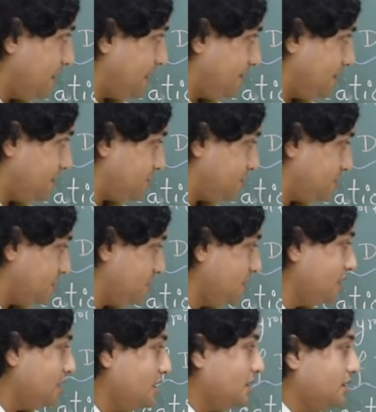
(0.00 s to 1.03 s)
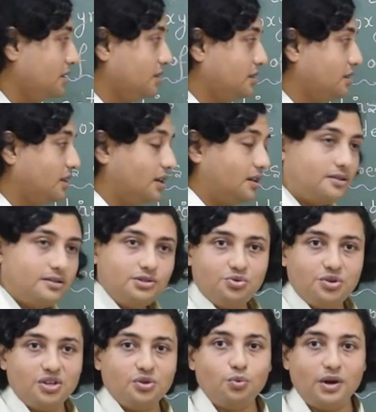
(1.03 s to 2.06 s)
direction, there is
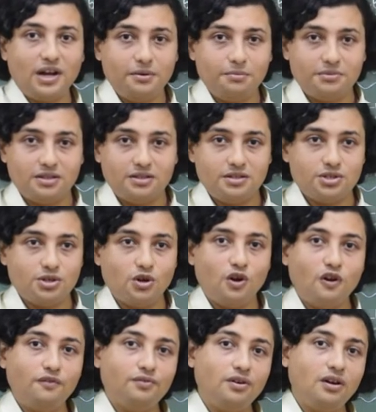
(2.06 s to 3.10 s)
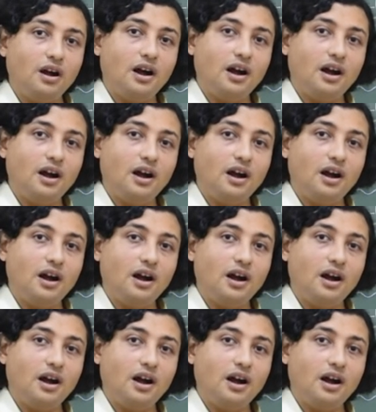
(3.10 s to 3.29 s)
requirement of a